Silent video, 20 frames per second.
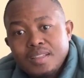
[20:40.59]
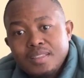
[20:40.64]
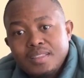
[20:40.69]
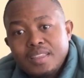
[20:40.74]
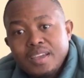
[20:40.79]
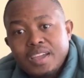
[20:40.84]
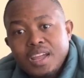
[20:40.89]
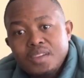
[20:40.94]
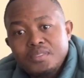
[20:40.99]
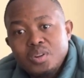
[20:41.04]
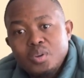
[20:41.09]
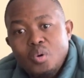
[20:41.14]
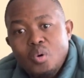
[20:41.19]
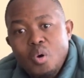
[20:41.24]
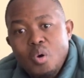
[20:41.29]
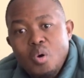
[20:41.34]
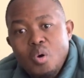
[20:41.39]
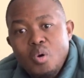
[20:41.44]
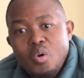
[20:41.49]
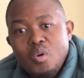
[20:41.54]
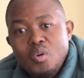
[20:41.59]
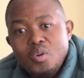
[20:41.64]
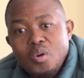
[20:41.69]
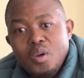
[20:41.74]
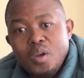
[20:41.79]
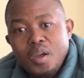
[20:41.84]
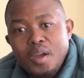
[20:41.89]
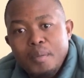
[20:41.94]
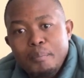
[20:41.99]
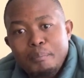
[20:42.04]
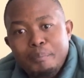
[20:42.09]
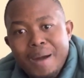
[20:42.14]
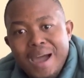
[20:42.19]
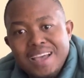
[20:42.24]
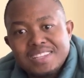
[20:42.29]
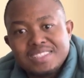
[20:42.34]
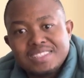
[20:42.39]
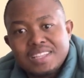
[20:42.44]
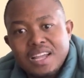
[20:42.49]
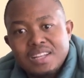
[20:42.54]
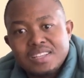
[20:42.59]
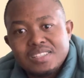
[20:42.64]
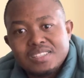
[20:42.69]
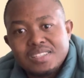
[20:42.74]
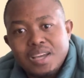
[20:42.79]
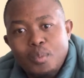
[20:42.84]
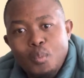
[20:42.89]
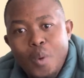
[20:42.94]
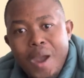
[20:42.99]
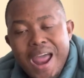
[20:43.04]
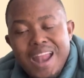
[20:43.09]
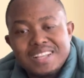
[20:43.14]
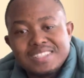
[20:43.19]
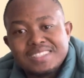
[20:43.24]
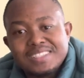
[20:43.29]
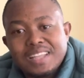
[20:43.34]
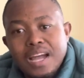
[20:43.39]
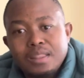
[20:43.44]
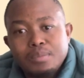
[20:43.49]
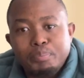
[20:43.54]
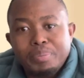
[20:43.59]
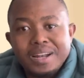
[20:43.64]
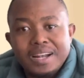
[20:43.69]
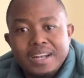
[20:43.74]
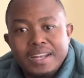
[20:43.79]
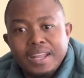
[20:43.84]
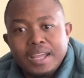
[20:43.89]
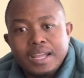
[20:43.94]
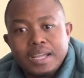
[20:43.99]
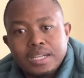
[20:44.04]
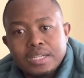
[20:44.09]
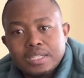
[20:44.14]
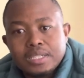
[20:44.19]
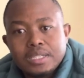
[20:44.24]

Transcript: They can even go buy a stand somewhere and start building